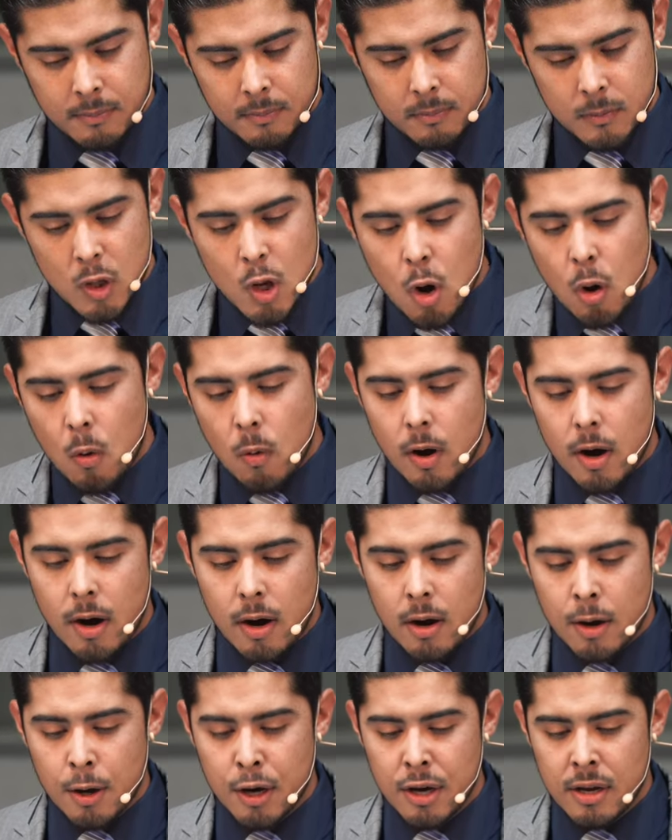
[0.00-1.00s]

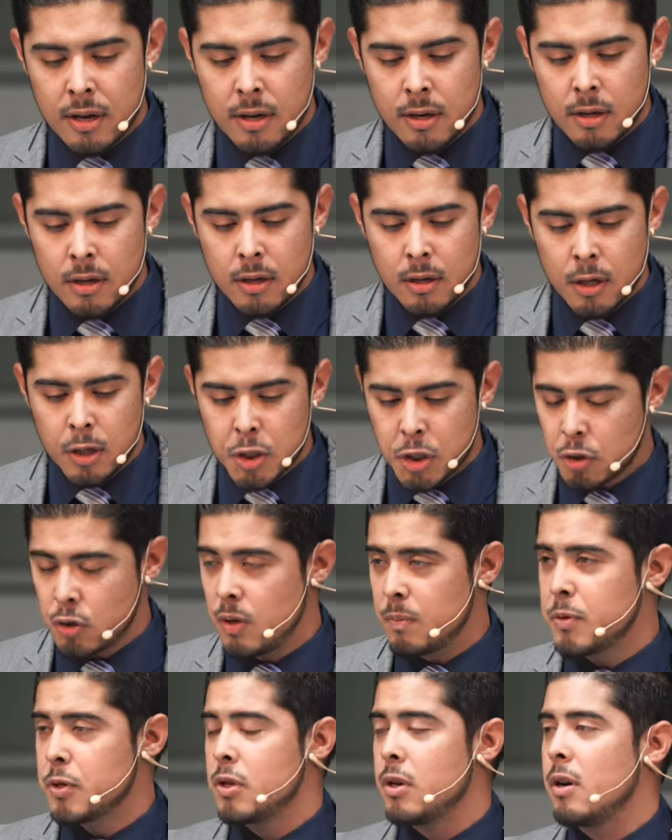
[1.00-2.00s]
Nowhere in
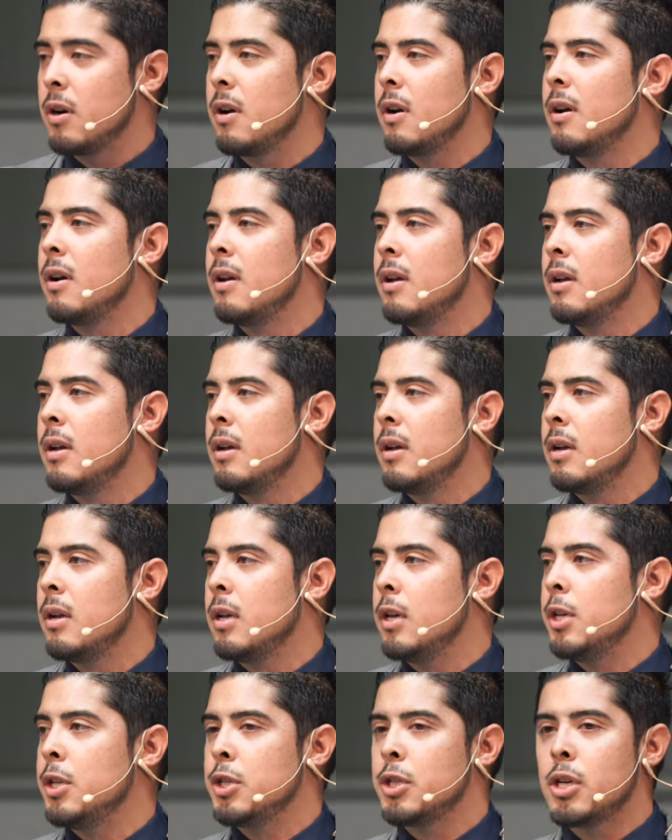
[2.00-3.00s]
Scripture
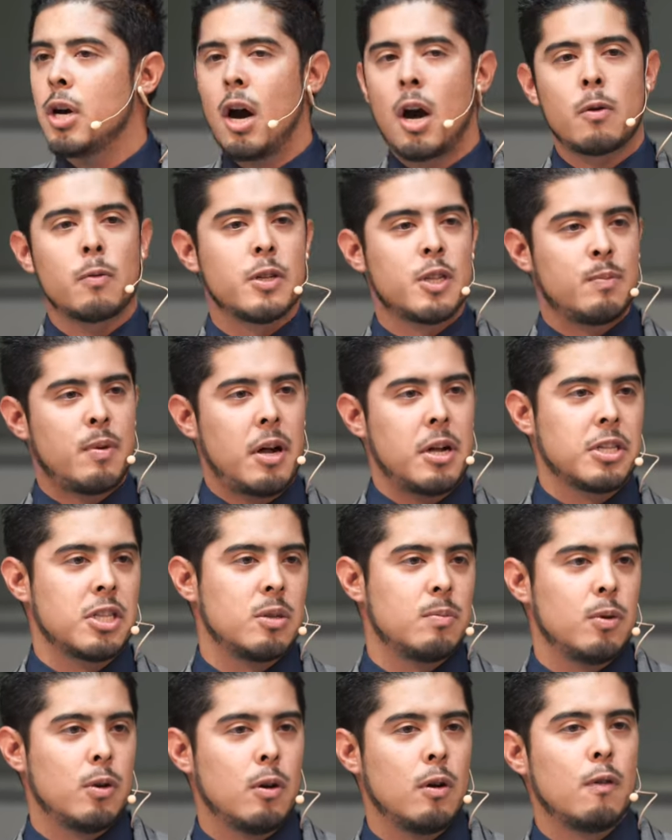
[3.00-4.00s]
is God
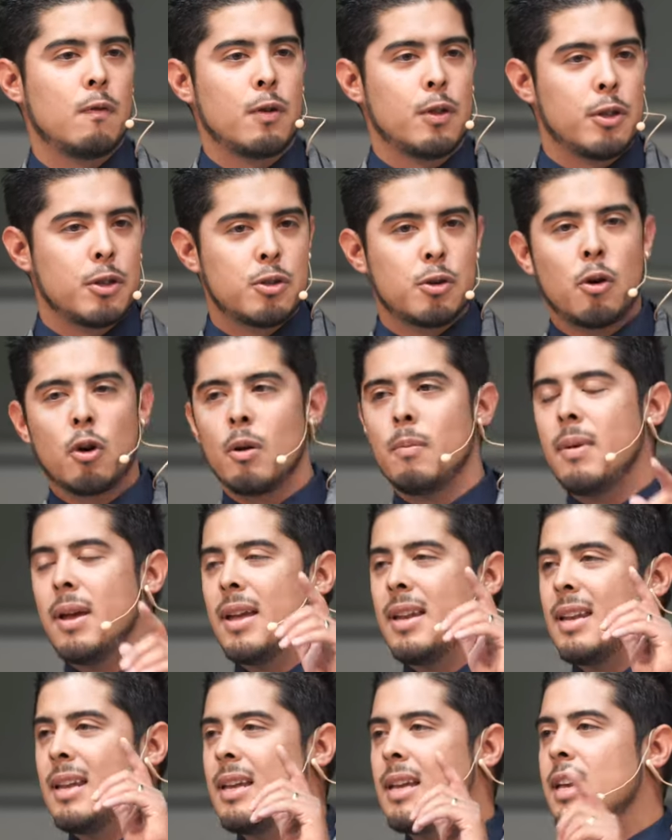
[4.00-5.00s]
responsible for the
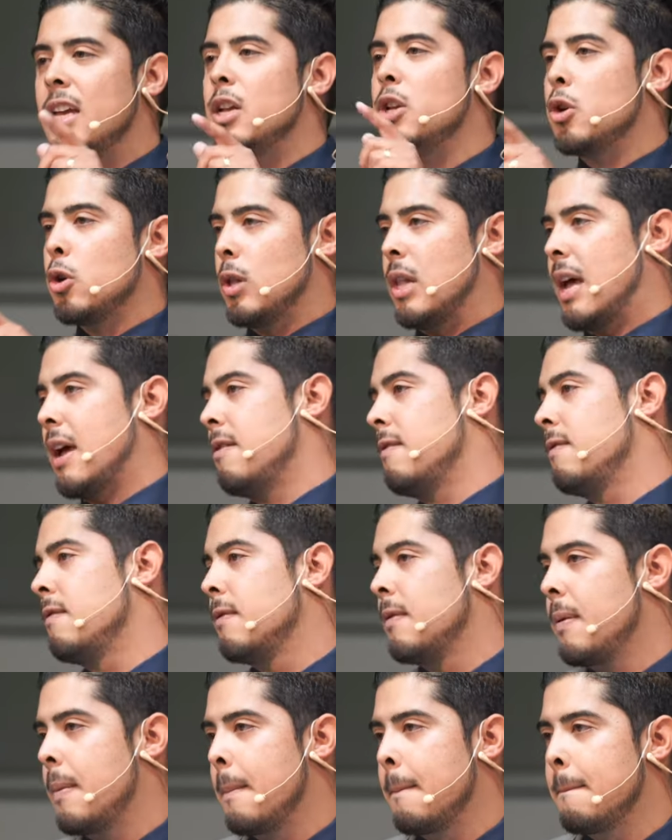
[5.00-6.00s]
torment in your life.
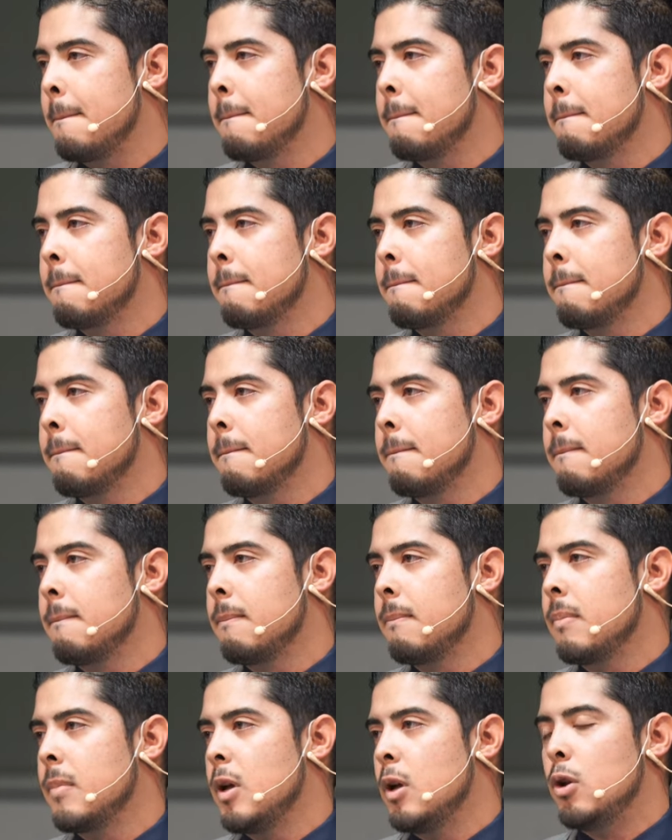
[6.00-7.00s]

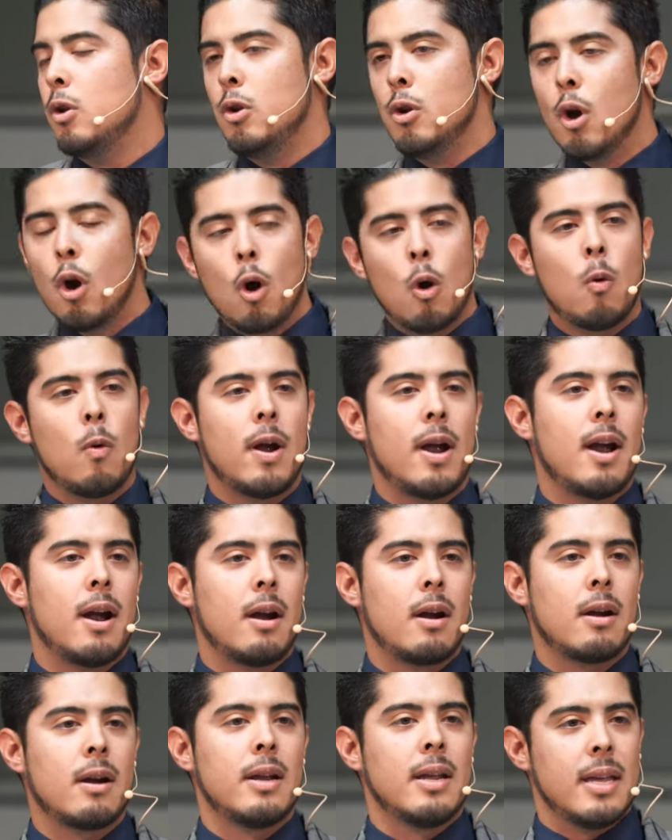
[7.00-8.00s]

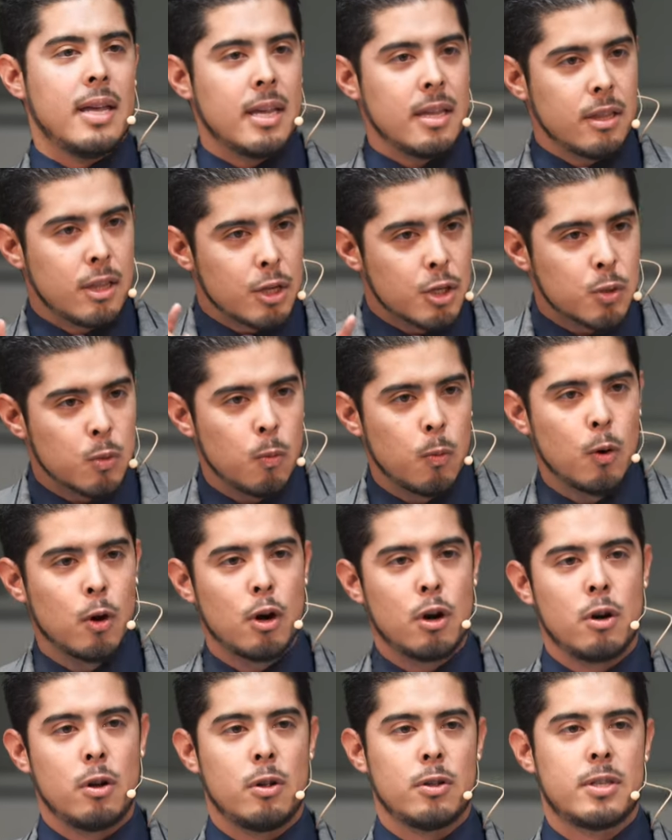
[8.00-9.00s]
Nowhere in this
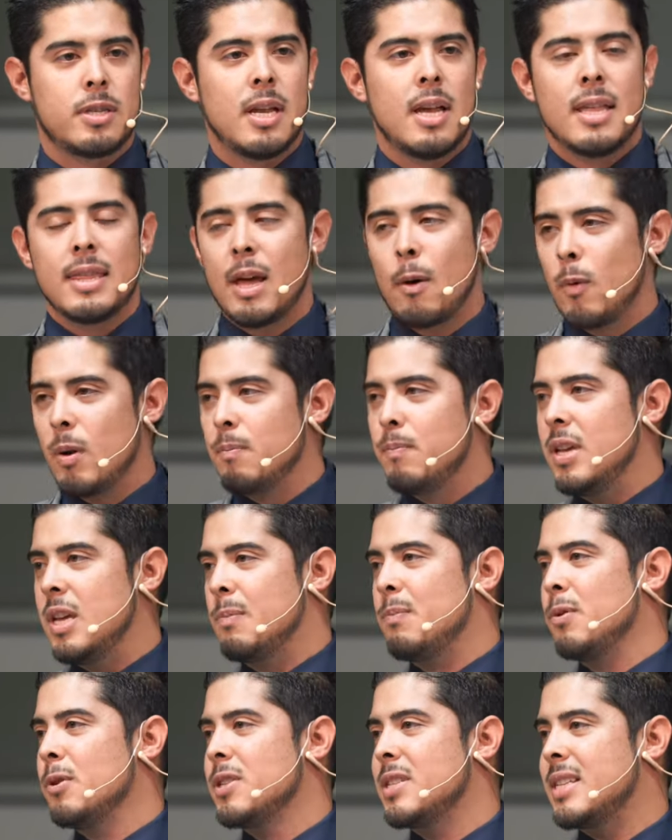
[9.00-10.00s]
world that when
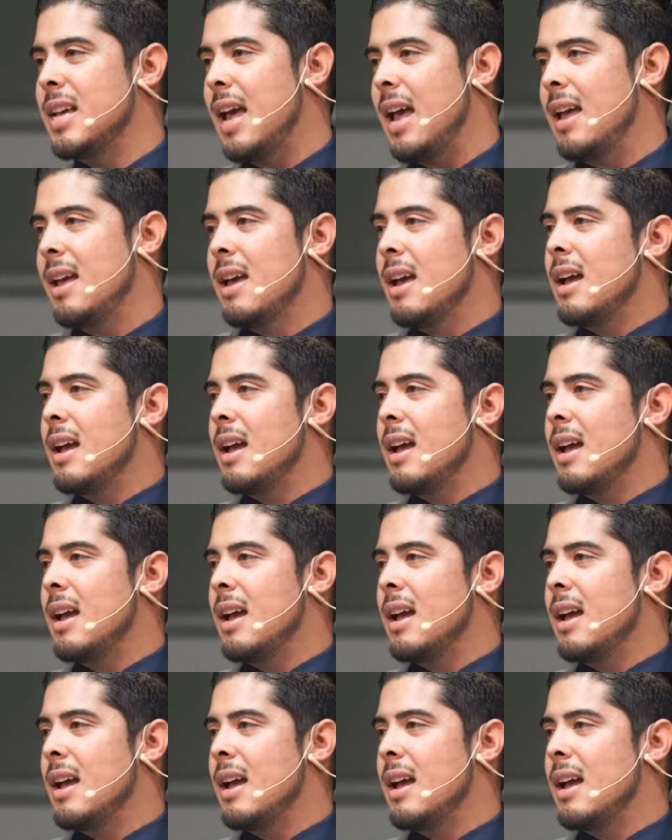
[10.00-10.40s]
people say,